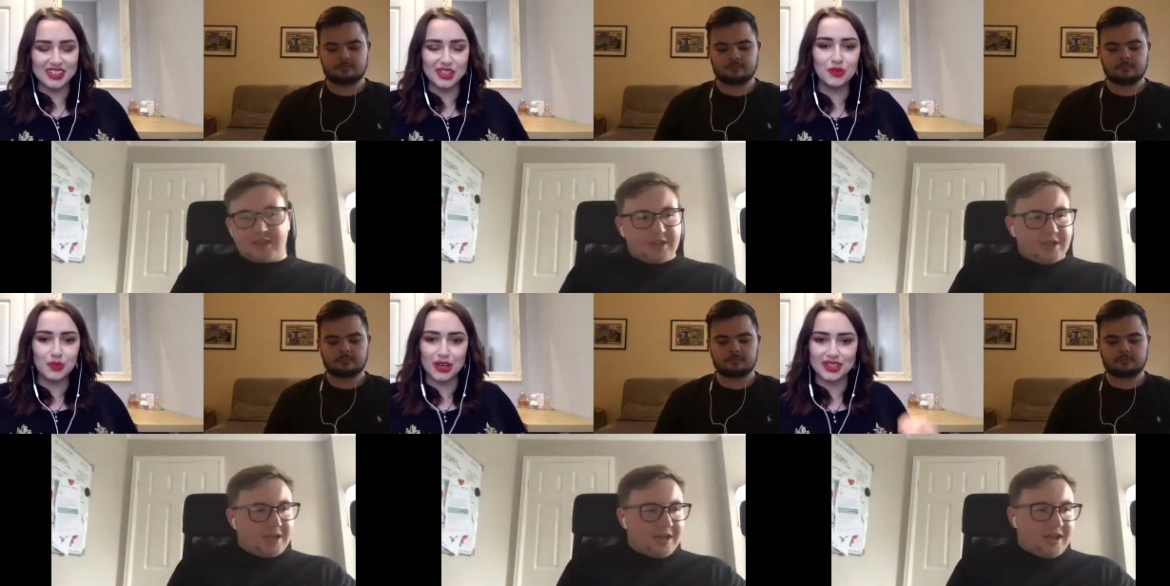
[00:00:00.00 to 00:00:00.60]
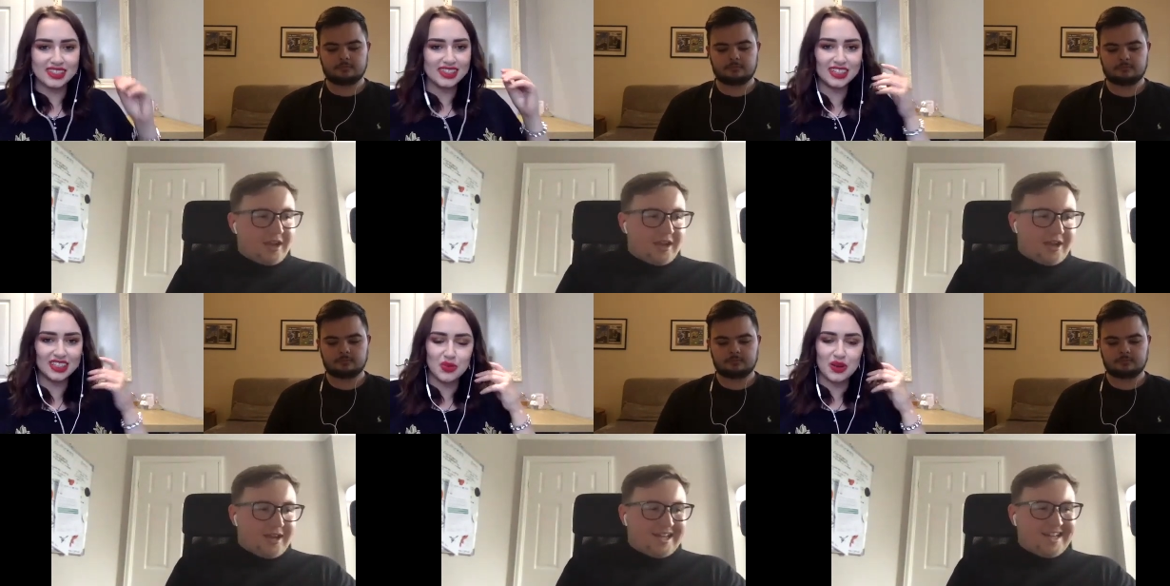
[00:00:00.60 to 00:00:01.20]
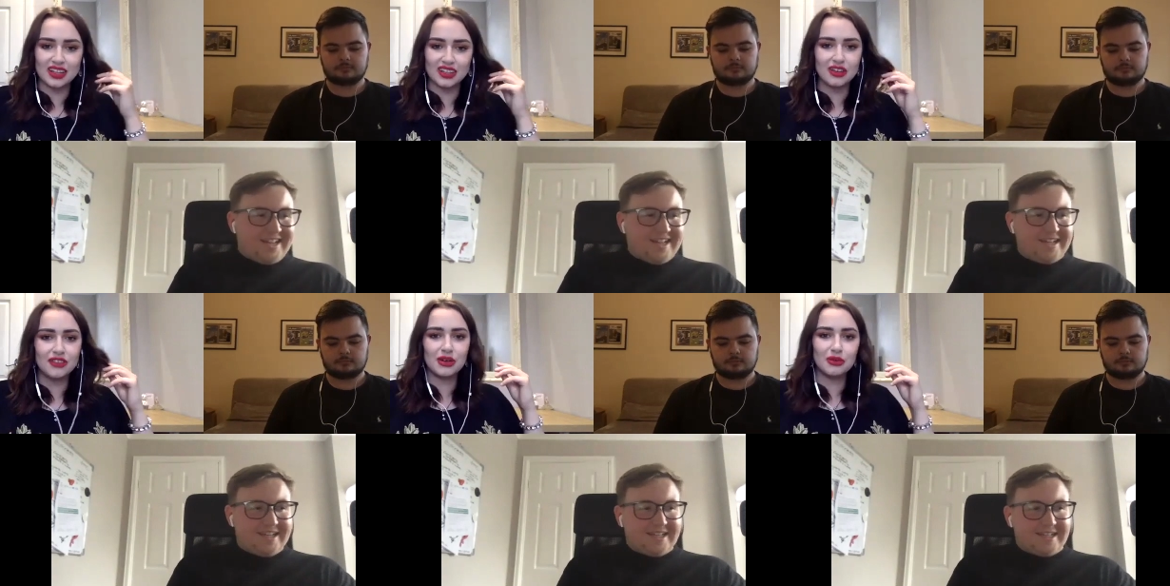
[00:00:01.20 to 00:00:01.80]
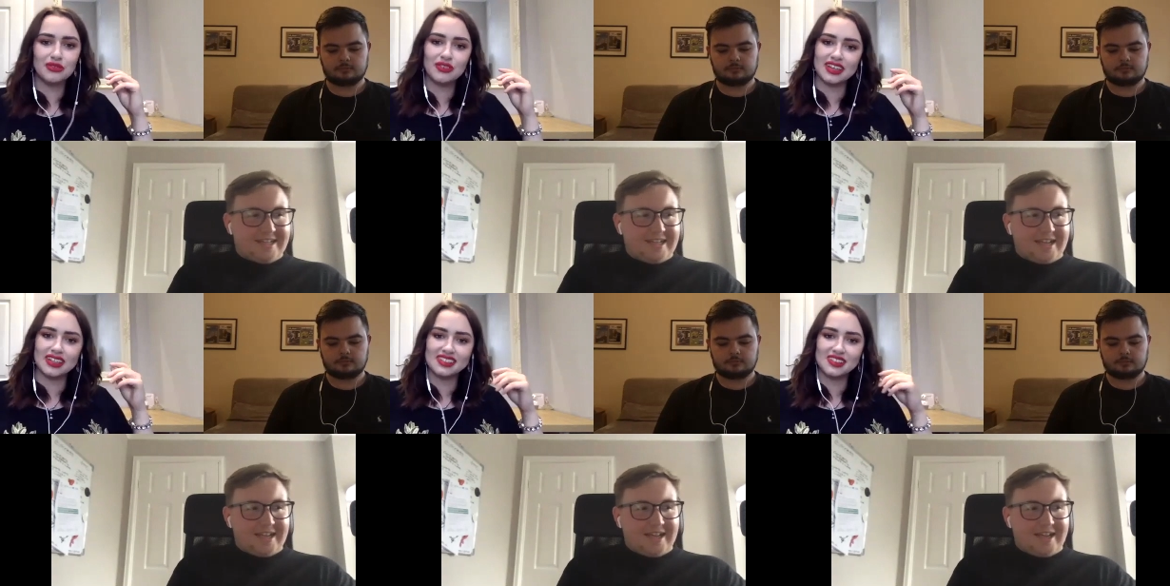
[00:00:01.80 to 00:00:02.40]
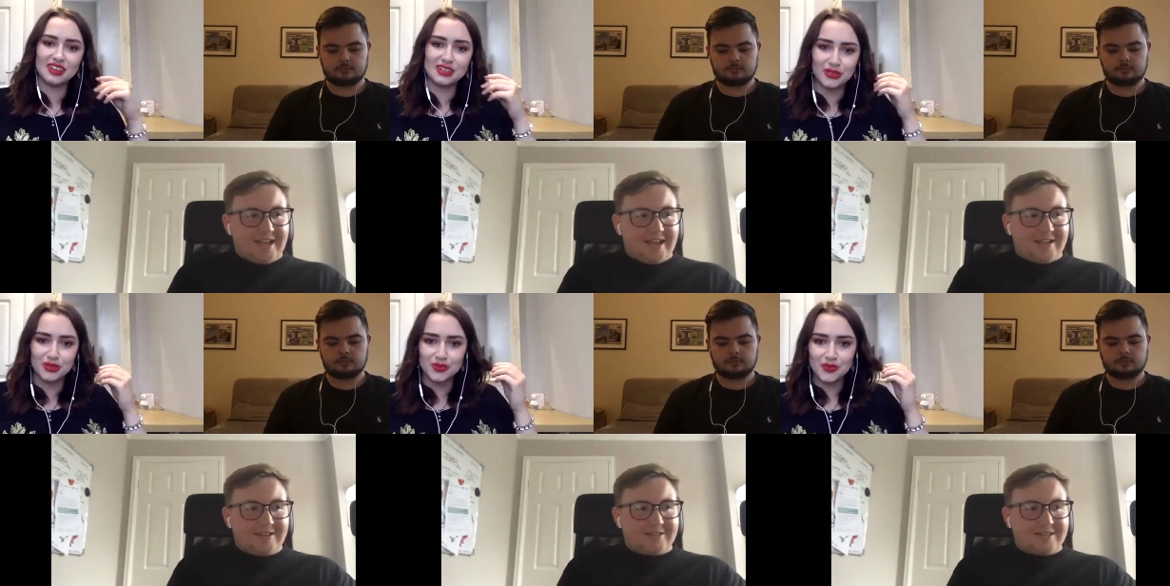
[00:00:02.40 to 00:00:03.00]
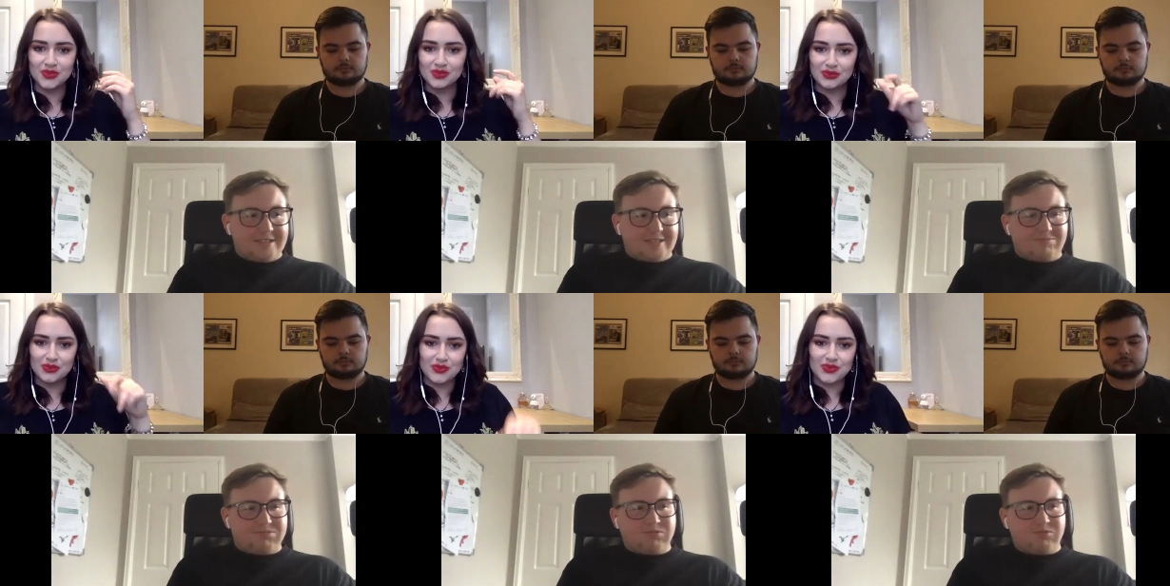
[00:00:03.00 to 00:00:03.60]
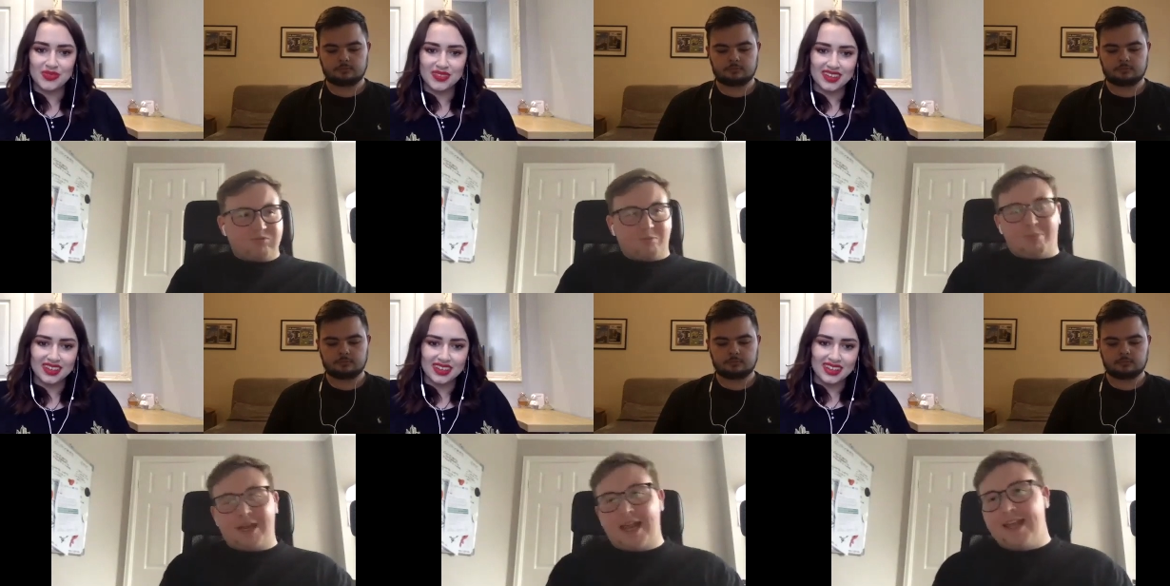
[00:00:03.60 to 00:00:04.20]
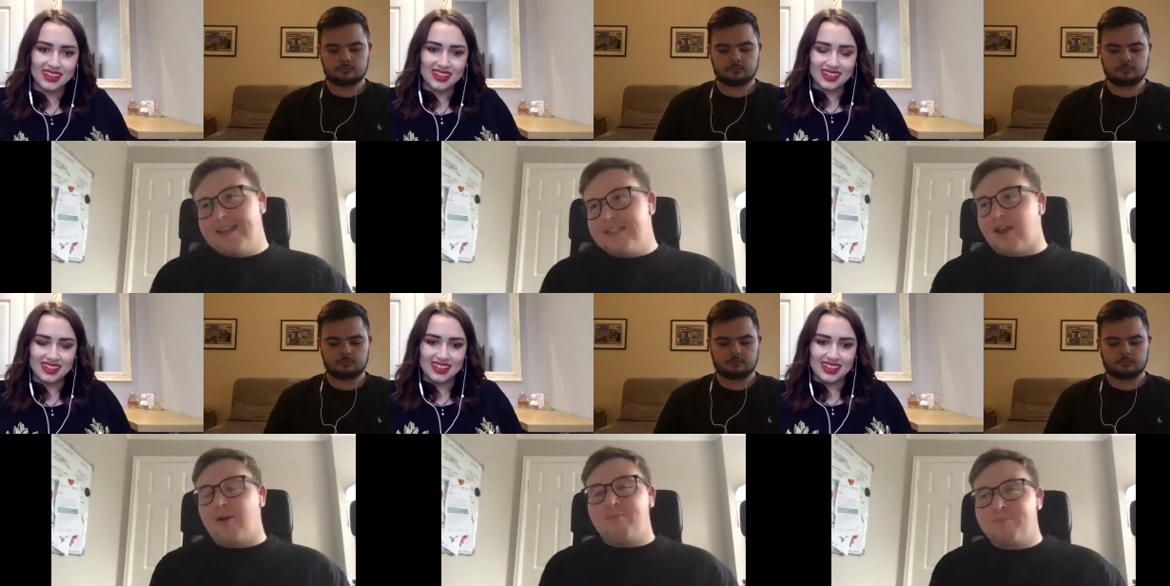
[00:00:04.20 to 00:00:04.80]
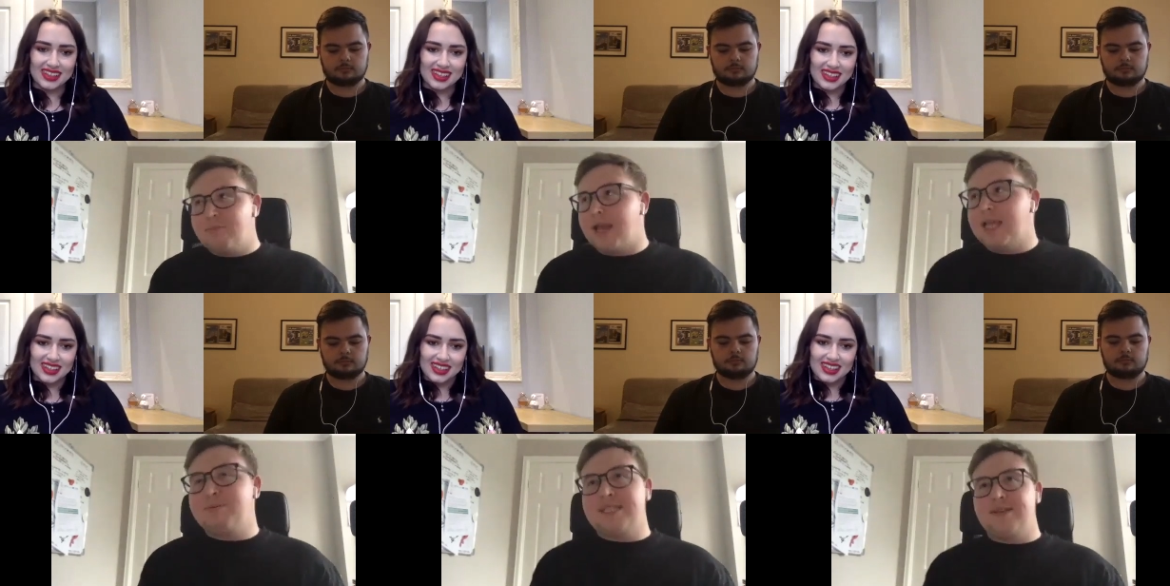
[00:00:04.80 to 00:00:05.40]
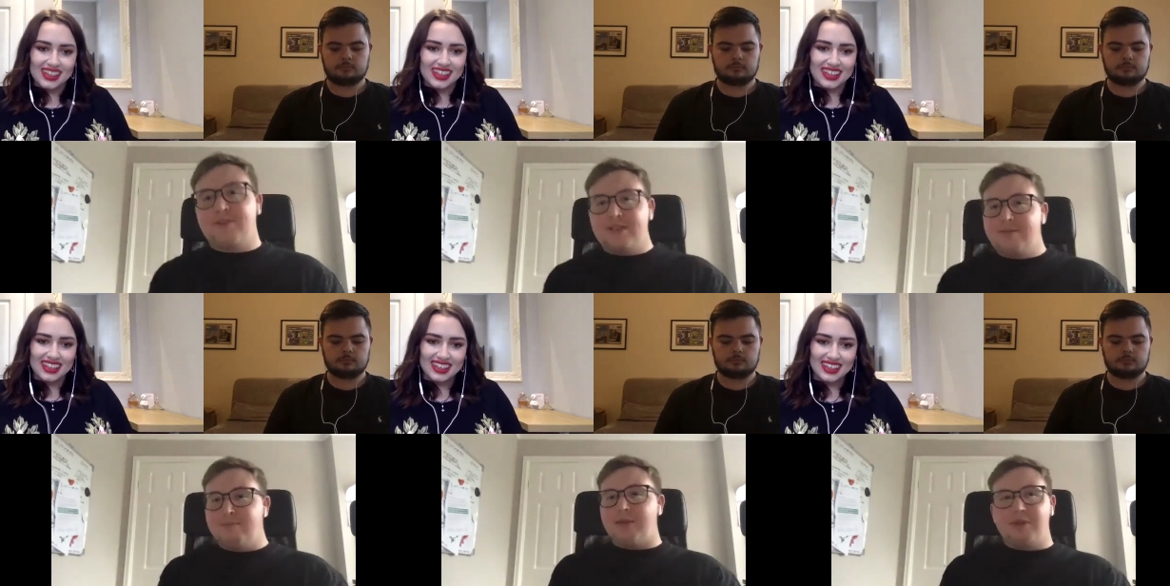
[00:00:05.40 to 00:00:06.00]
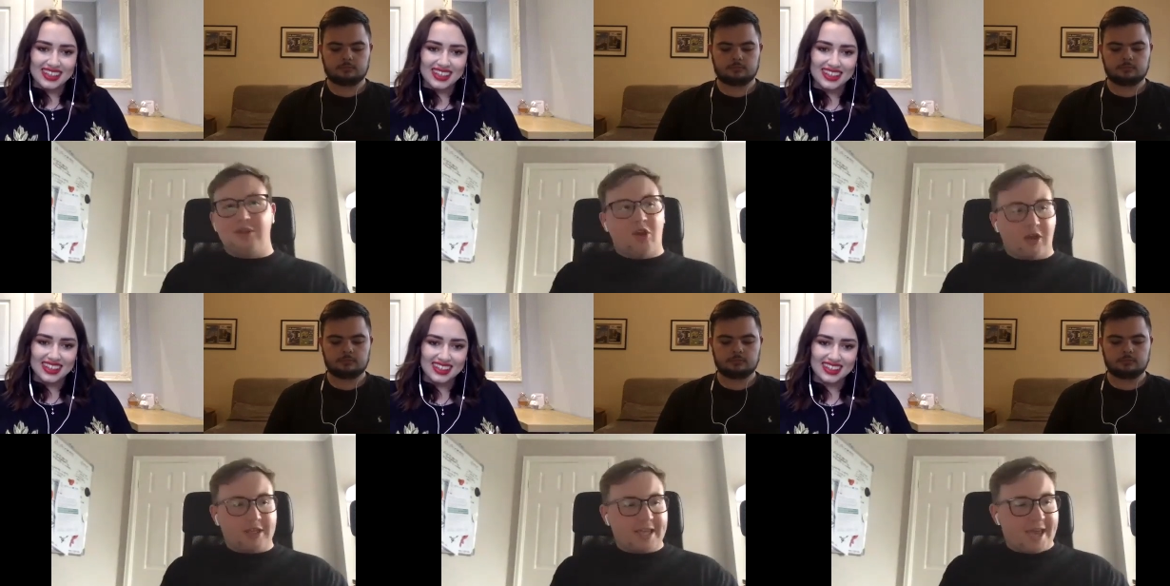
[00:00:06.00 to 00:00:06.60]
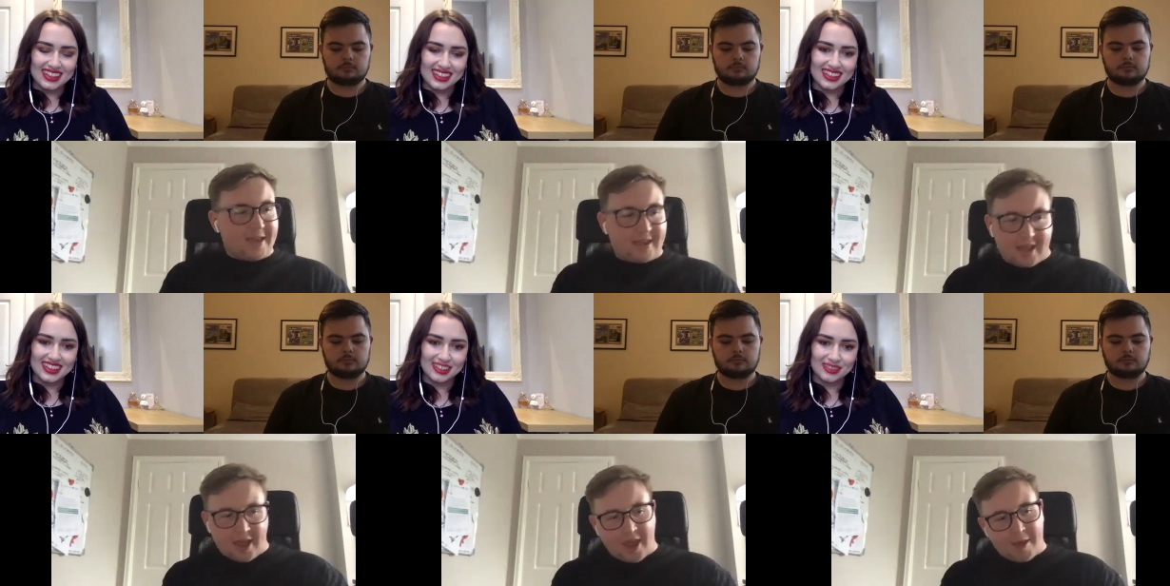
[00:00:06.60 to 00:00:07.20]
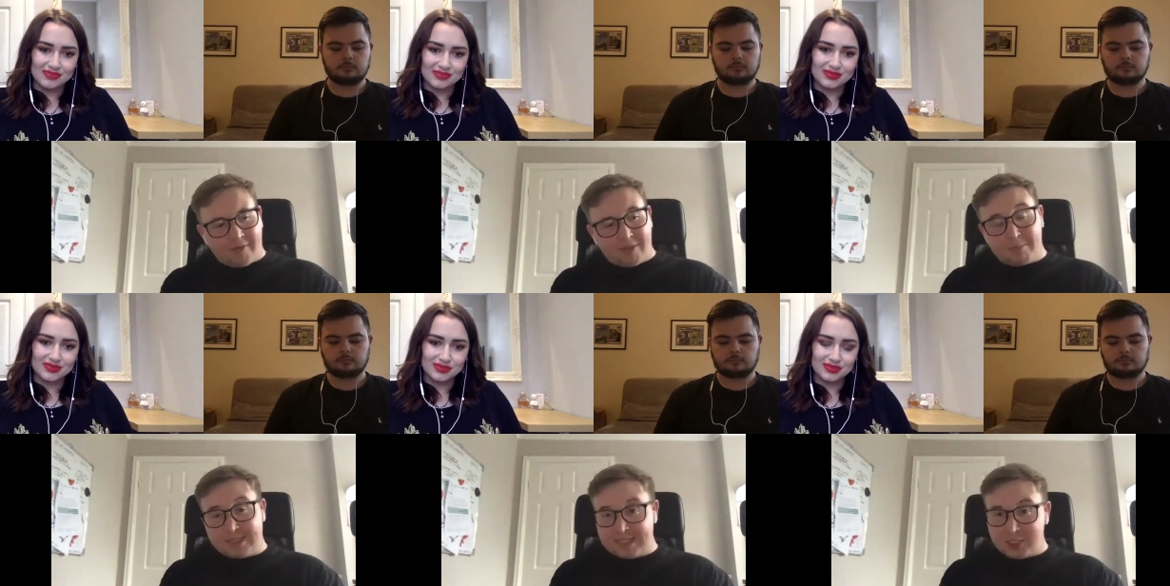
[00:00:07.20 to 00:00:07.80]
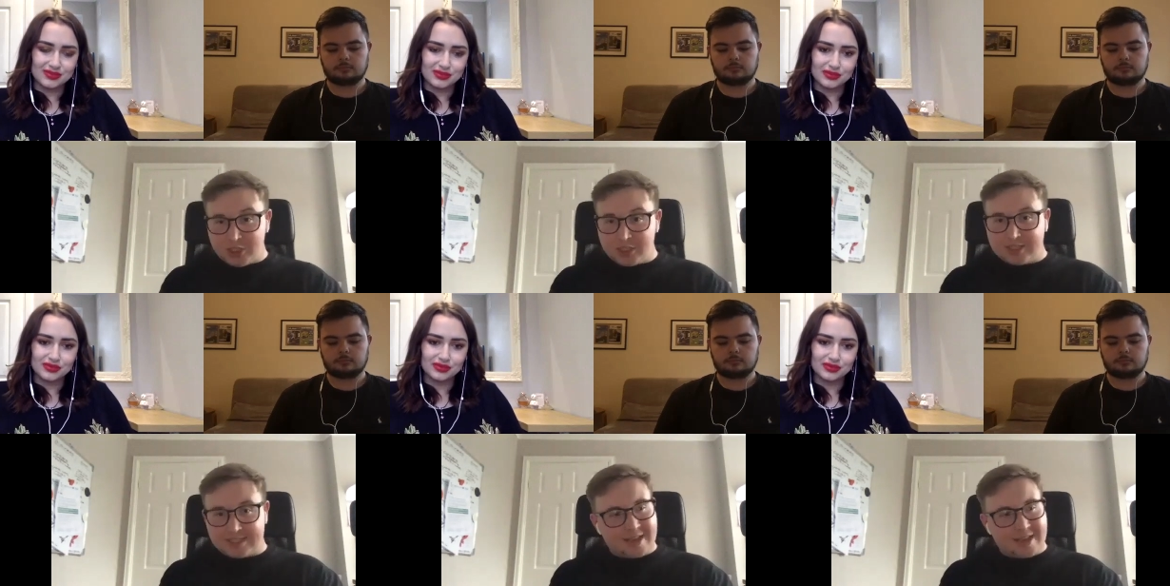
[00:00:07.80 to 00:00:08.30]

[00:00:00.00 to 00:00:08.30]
Speaker 1: you'd personally like to bring in that you think would fit his style?
Speaker 2: Players, players specifically, maybe not yet. Uh, I think positions